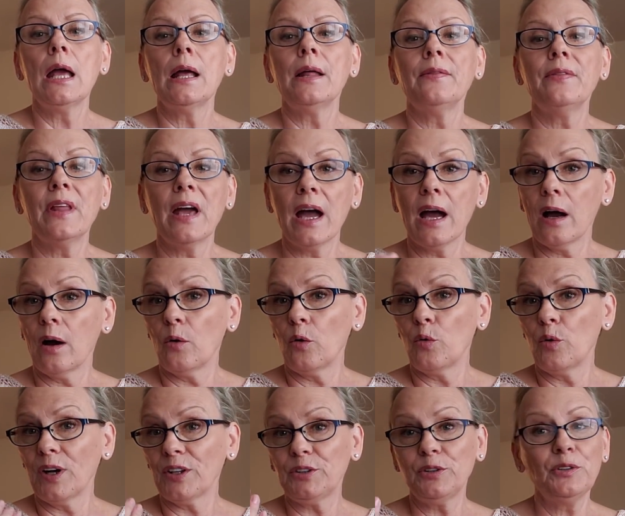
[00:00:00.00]
Now,
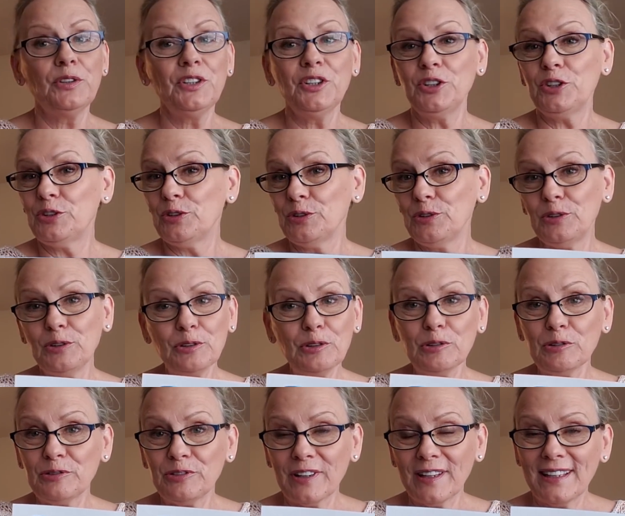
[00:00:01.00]
what you need to do
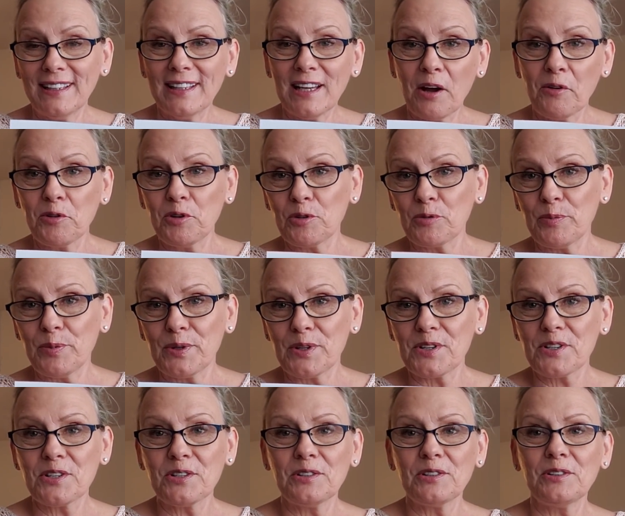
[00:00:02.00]
to find out your
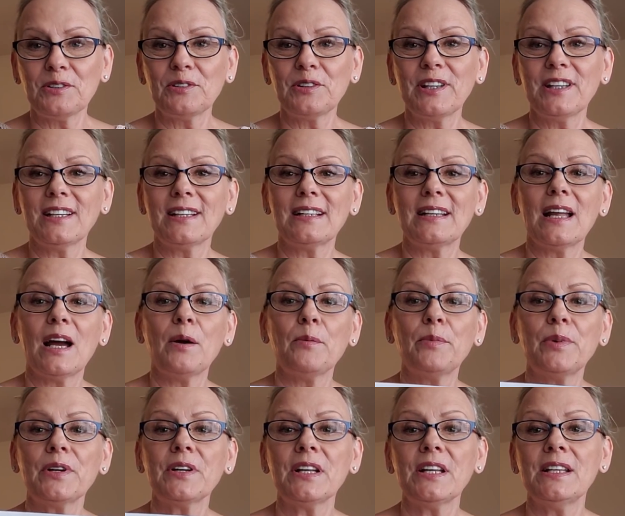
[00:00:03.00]
personal year
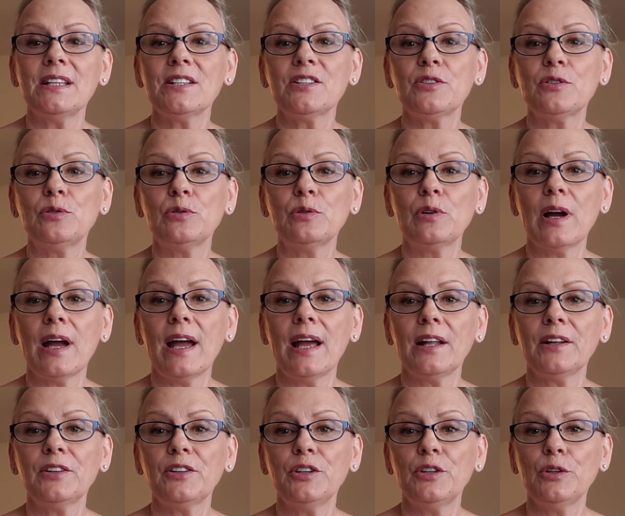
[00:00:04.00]
number is to
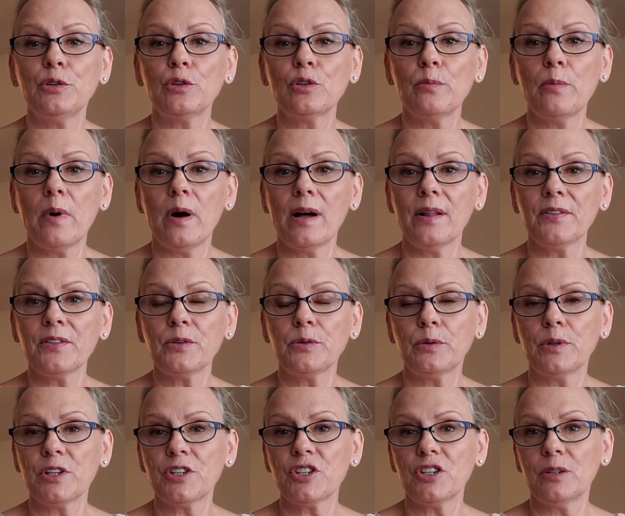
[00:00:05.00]
add your month,
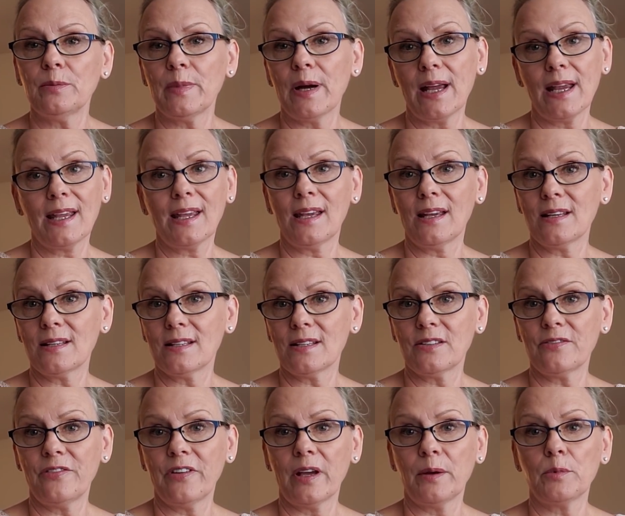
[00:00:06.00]
which in my case
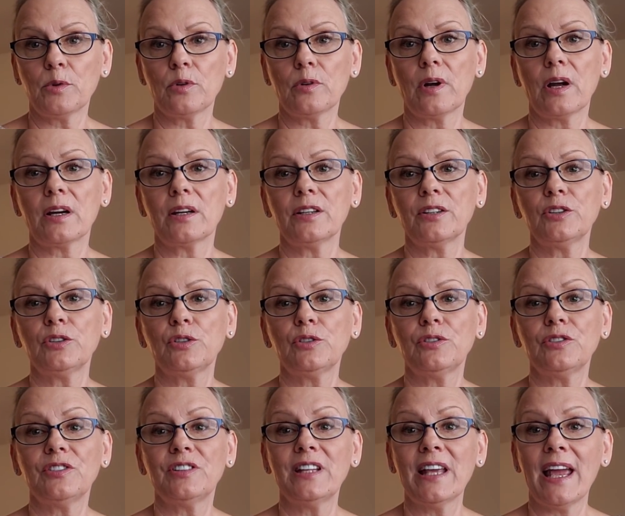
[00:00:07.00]
is February,
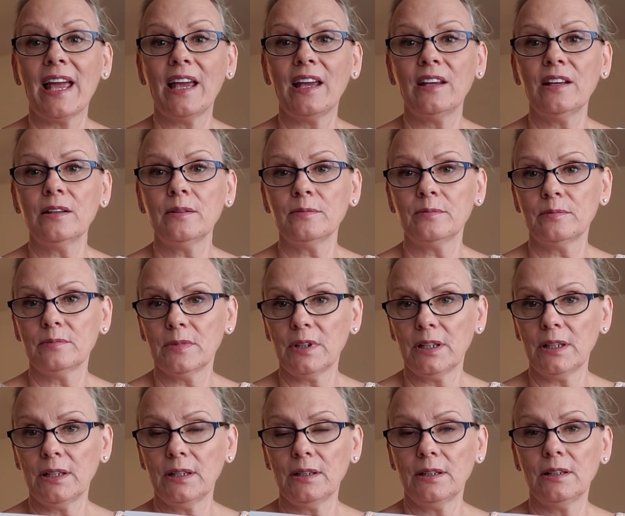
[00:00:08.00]
day,
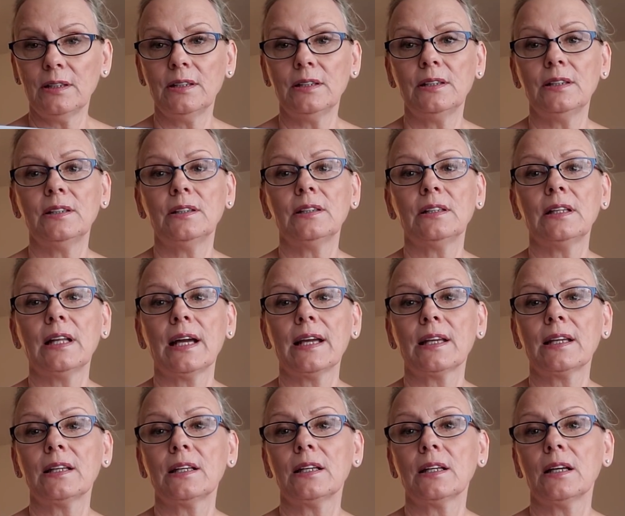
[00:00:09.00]

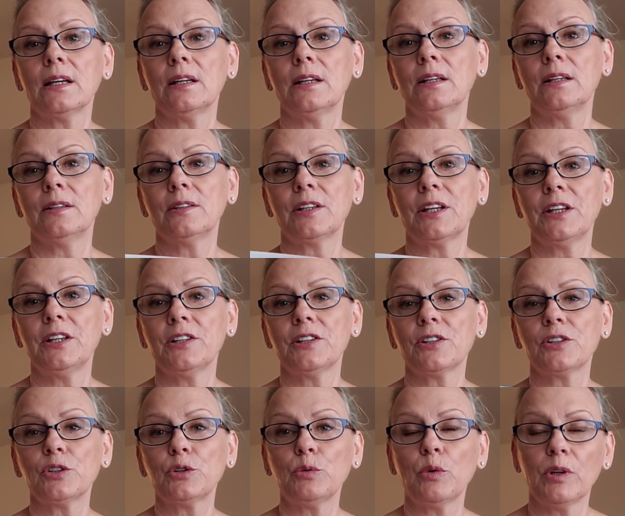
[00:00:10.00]

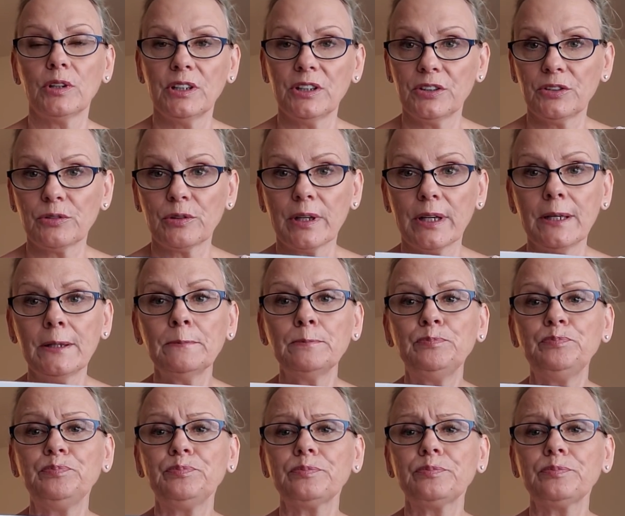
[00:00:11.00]
here 23,